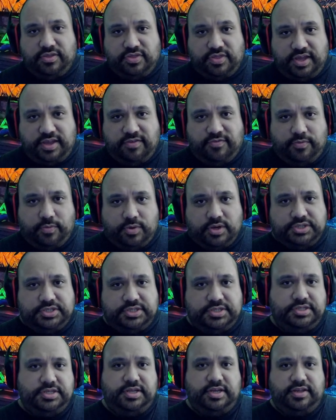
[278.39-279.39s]
Thanks for
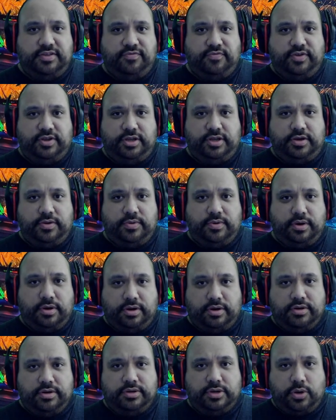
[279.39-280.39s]
watching today's video
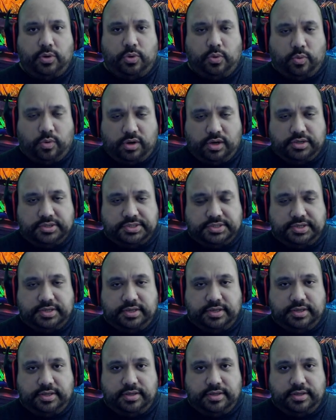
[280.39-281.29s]
on Quant.